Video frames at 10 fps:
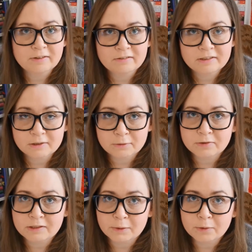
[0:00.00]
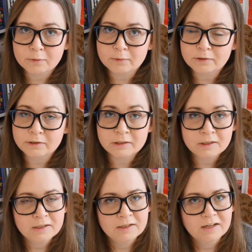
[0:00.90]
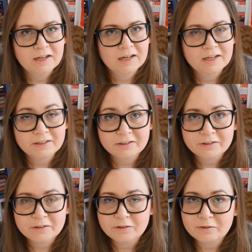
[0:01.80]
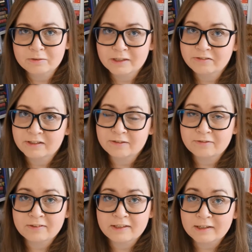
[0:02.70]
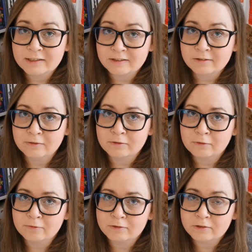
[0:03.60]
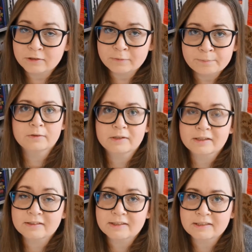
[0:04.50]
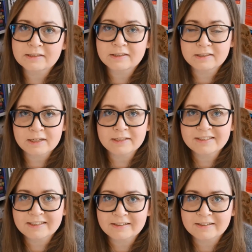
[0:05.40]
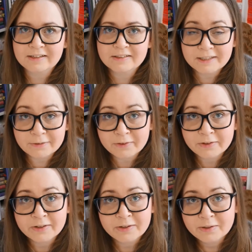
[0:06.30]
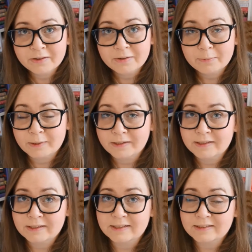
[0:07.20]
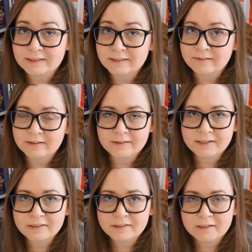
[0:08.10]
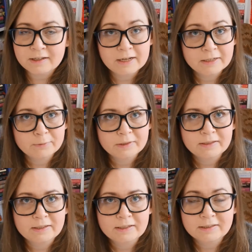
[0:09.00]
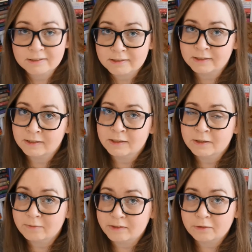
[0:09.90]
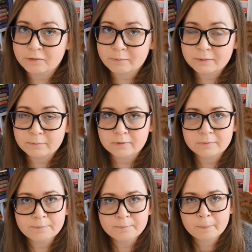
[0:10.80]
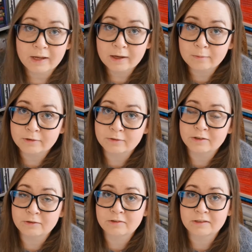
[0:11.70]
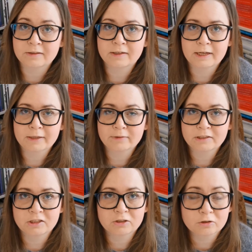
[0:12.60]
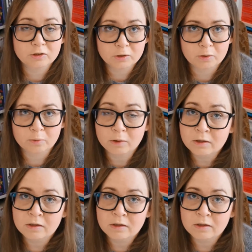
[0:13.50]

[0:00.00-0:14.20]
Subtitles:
very socially awkward, and you can really feel his uncomfort. You can see the change in narrative when he is in the nature and when he is with other people. Hamsun is using the language to show